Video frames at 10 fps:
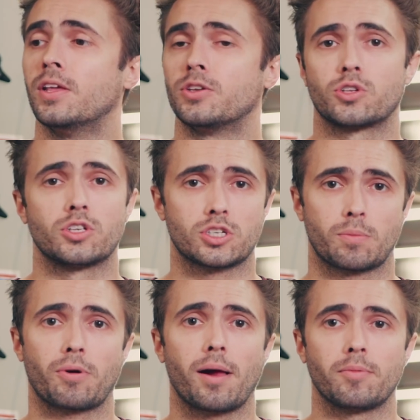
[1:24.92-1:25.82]
So this is a
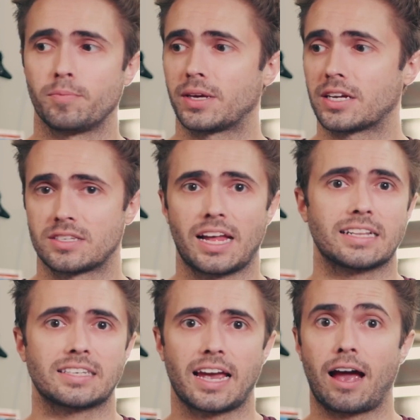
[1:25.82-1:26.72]
problem because
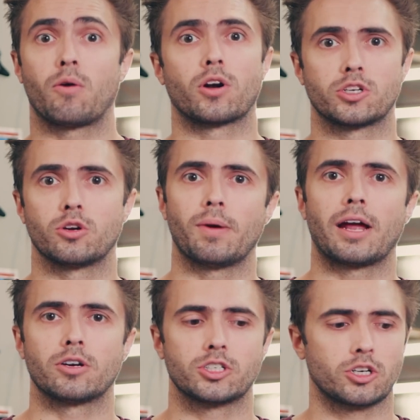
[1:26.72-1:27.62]
that's how our towed
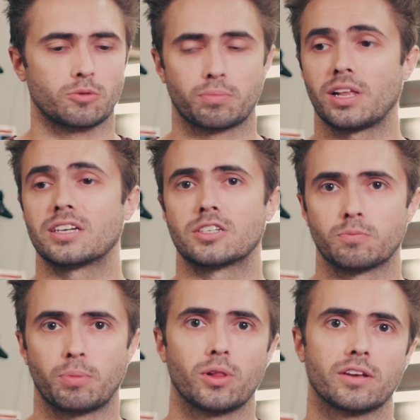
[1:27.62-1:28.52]
battery charger plus is
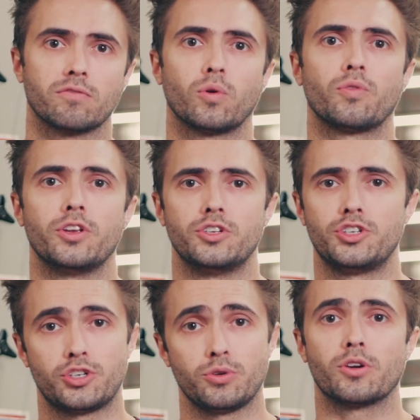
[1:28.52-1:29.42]
pulling
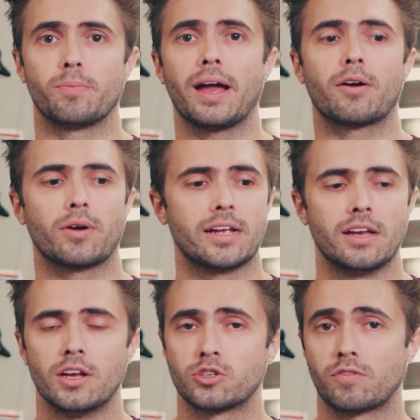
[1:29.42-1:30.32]
voltage to your battery.
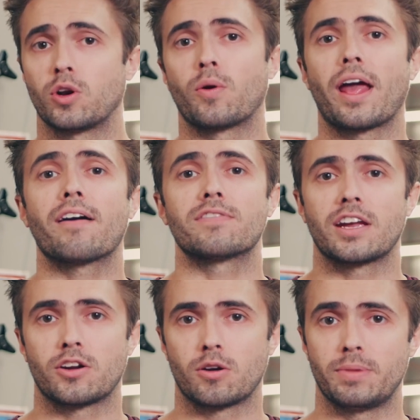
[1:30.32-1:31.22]
So if you don't have
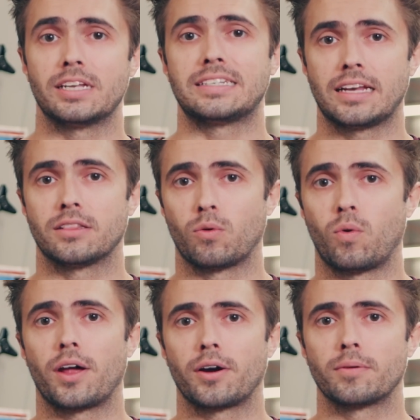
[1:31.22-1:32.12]
that, you're a bit dead in the water.